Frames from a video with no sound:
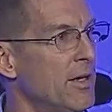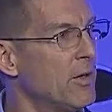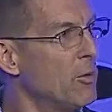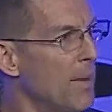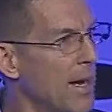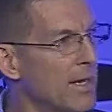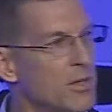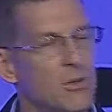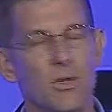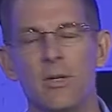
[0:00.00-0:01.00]
Go back
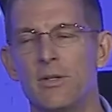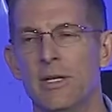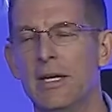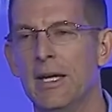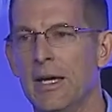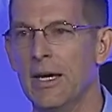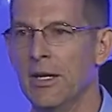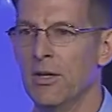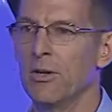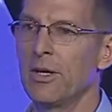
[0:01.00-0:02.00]
and do a little digging
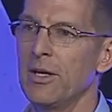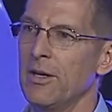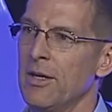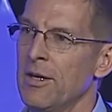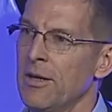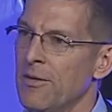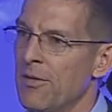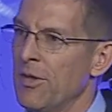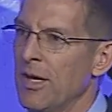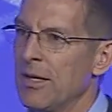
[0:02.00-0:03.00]
and look at
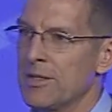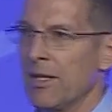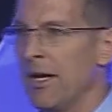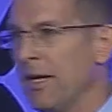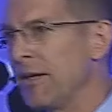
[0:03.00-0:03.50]
things like